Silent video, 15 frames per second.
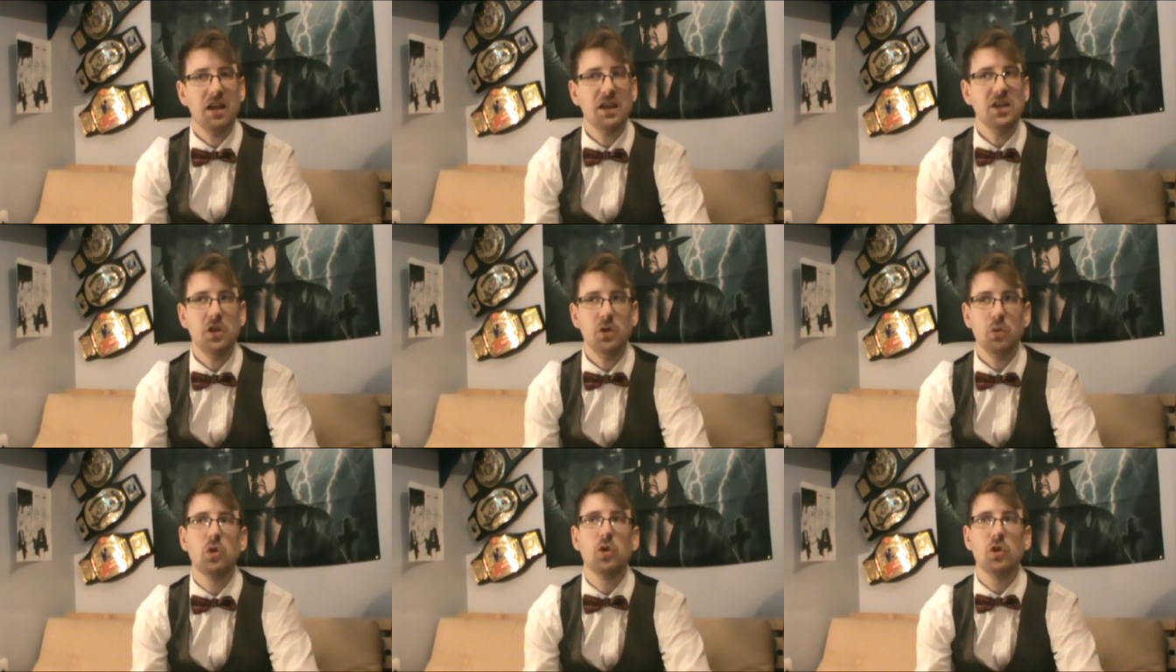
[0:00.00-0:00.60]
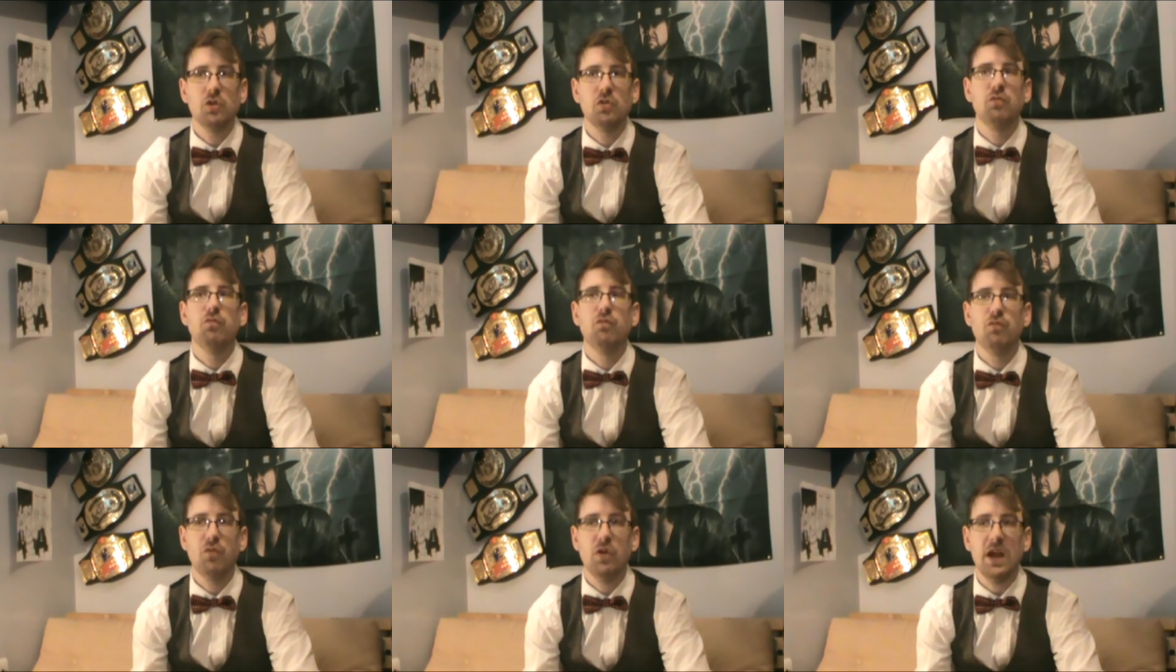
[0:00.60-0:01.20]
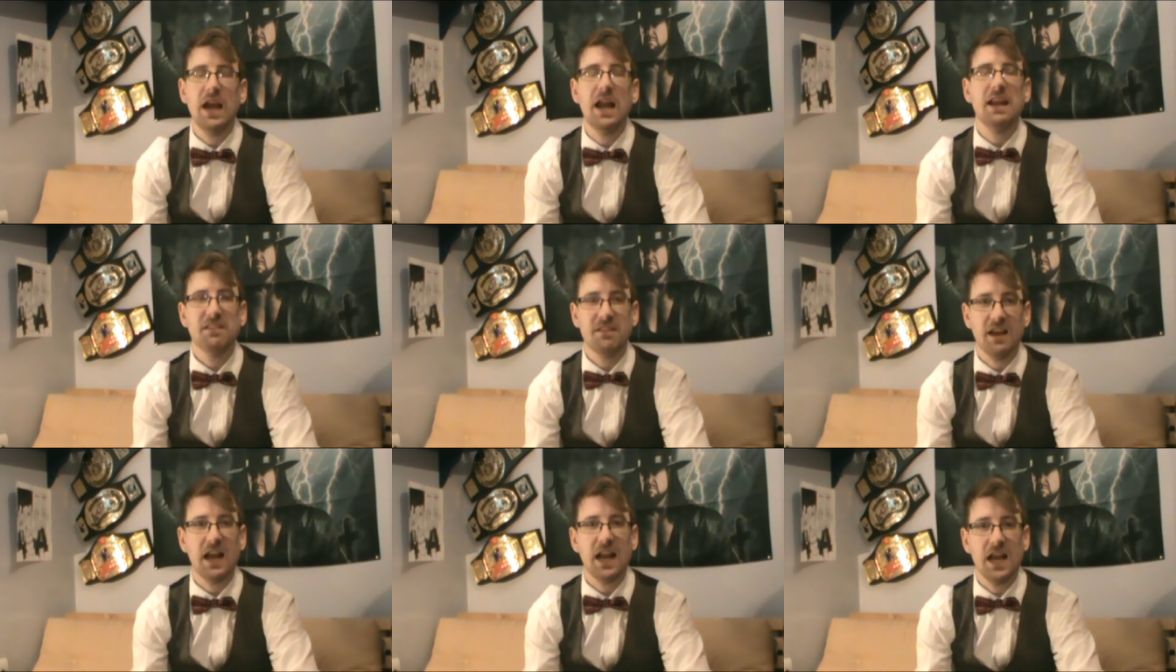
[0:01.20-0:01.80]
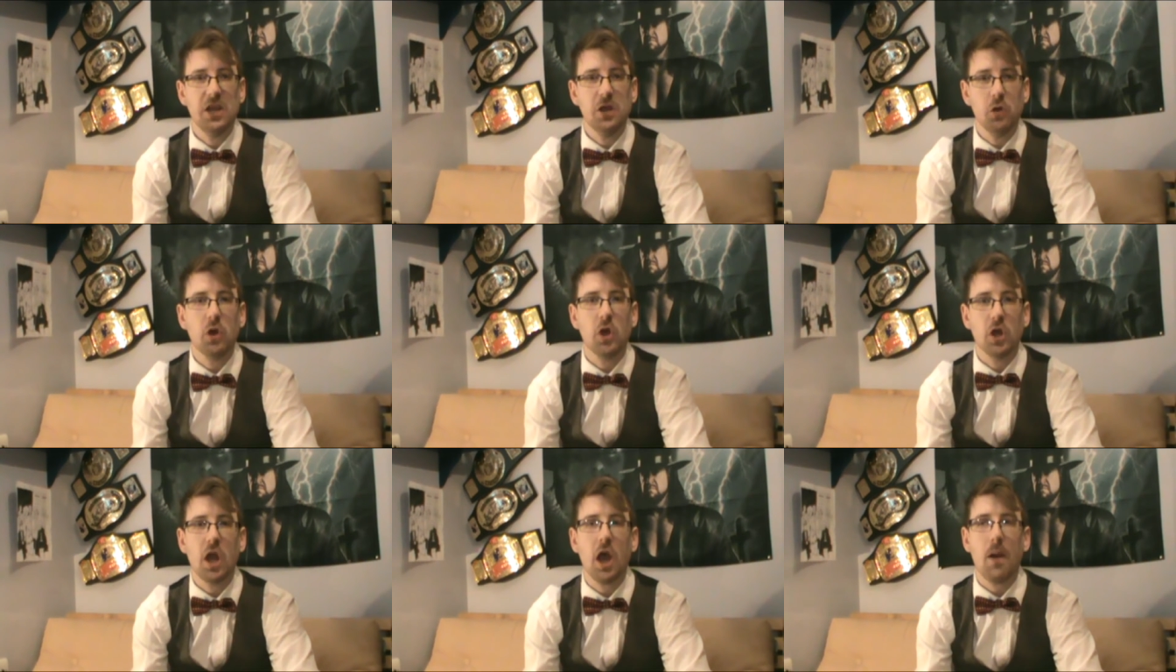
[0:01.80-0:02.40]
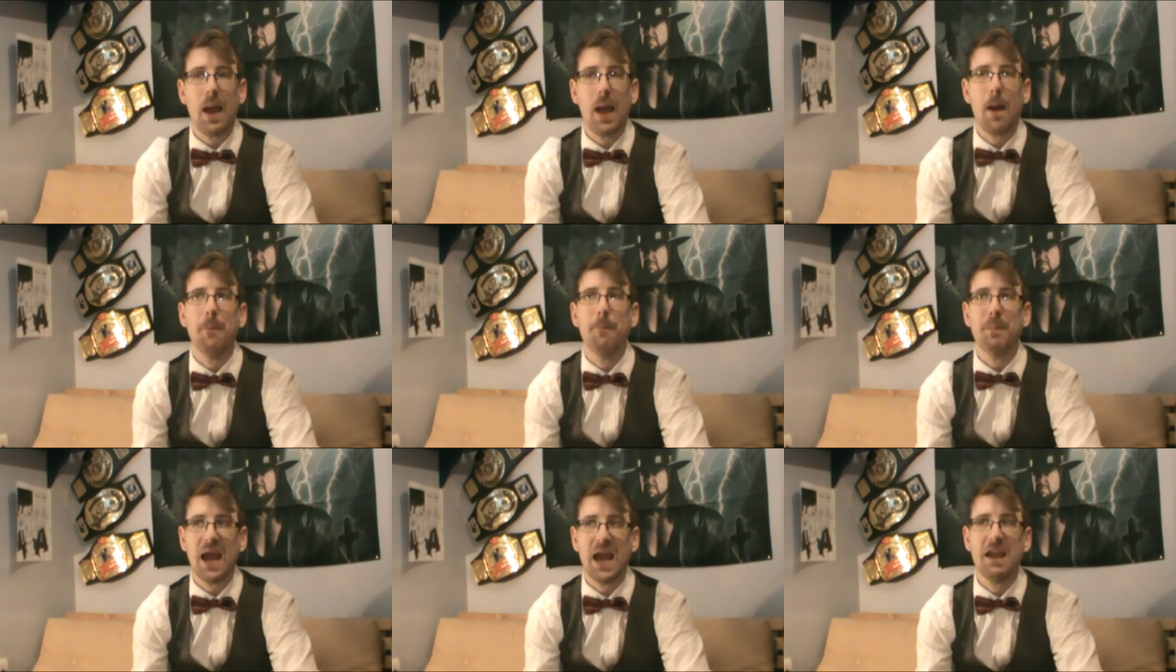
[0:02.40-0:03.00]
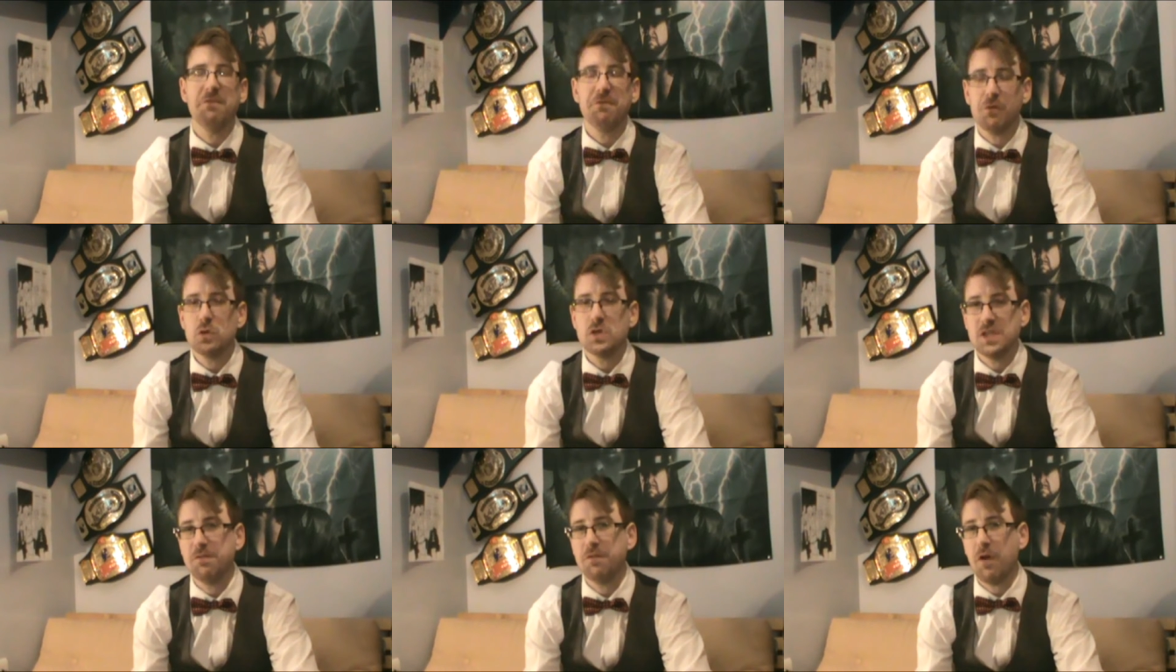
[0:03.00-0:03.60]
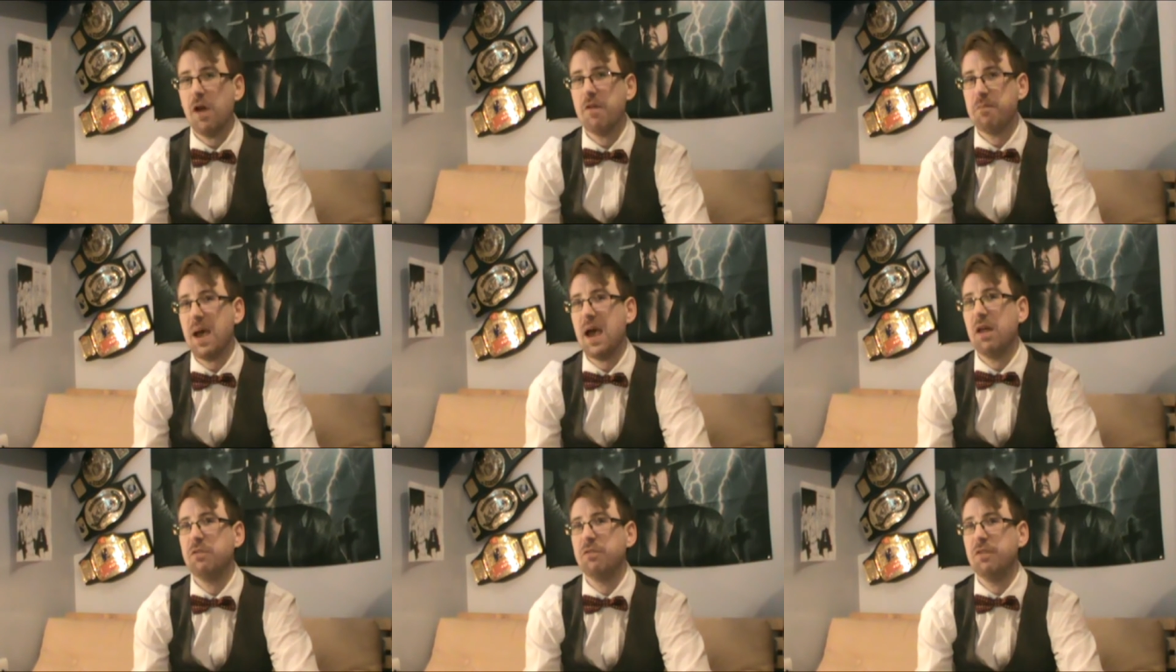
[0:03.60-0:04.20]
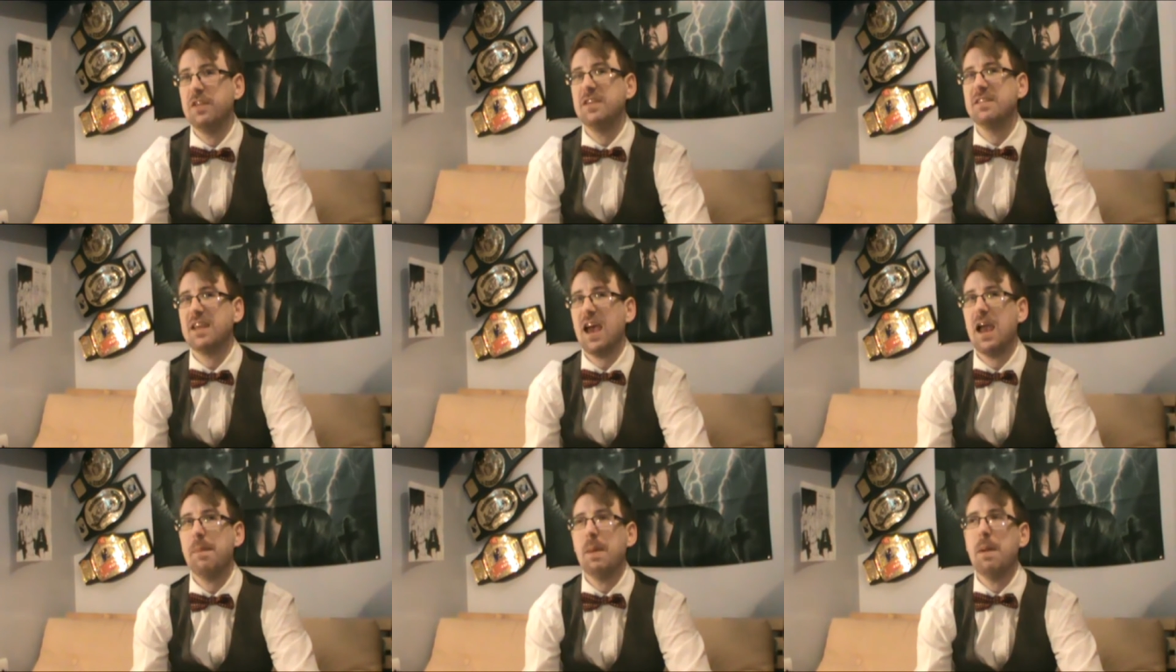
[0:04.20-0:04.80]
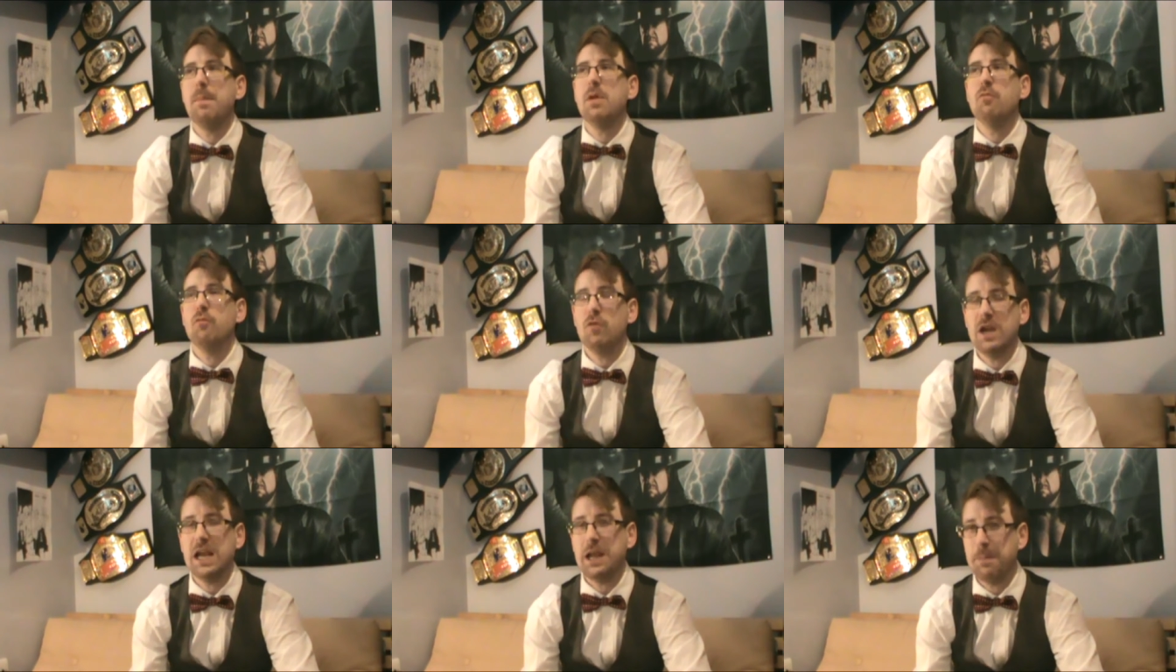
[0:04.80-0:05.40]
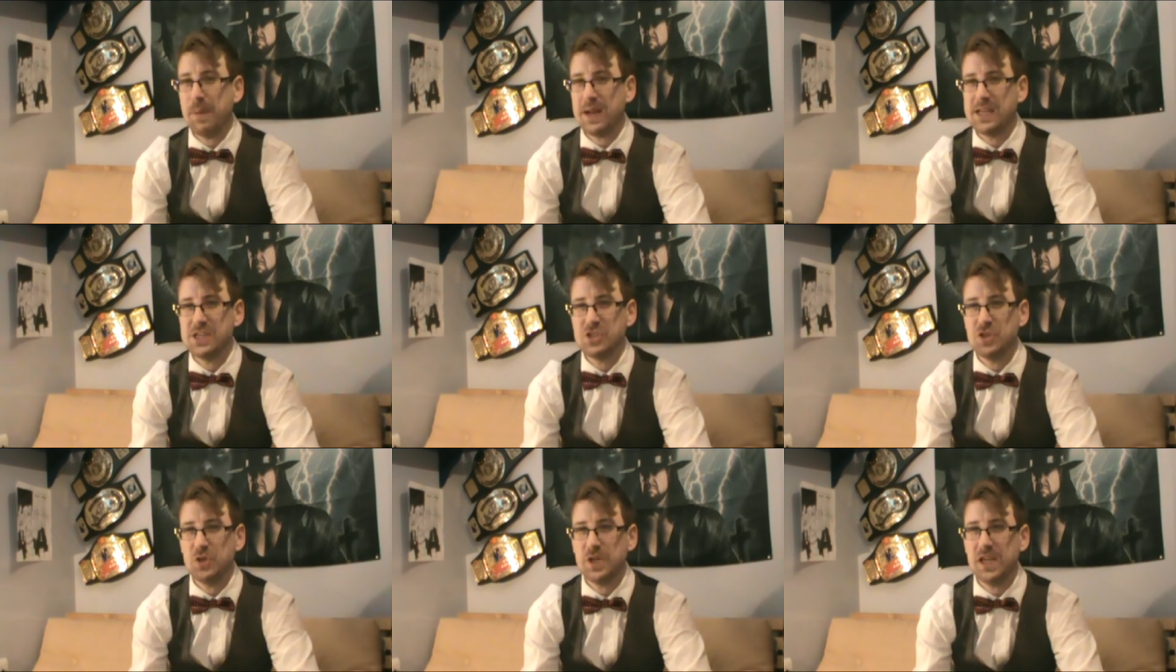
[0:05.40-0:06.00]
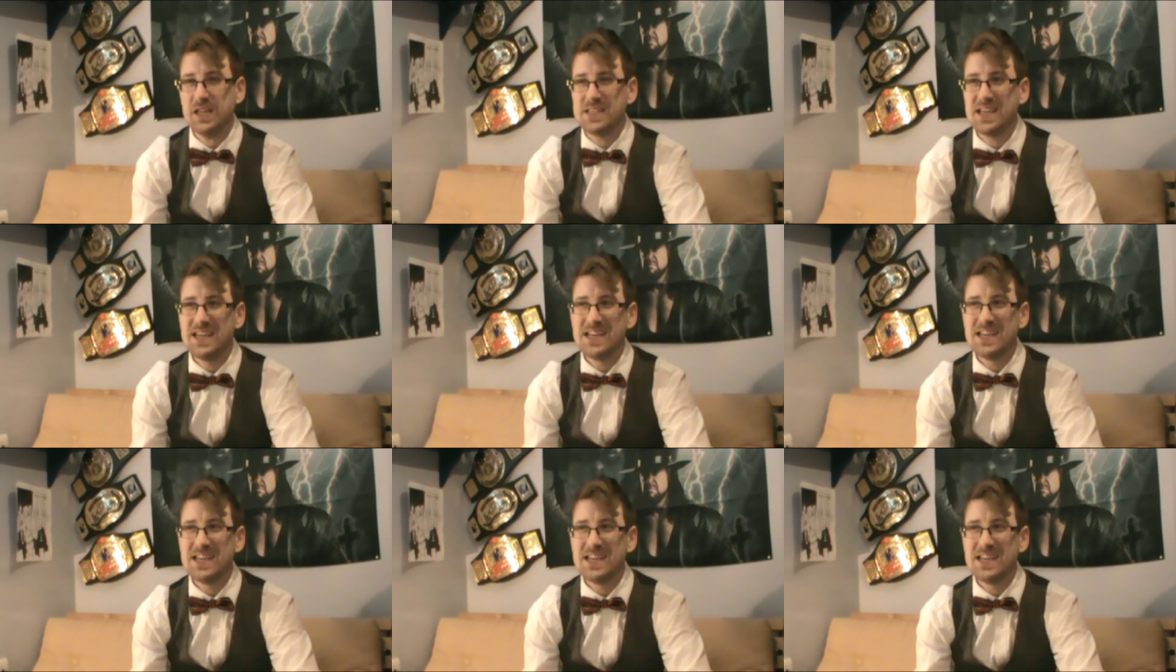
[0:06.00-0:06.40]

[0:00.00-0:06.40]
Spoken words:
you could realistically, you could go out and pay £45 for this game and be really pleased you did.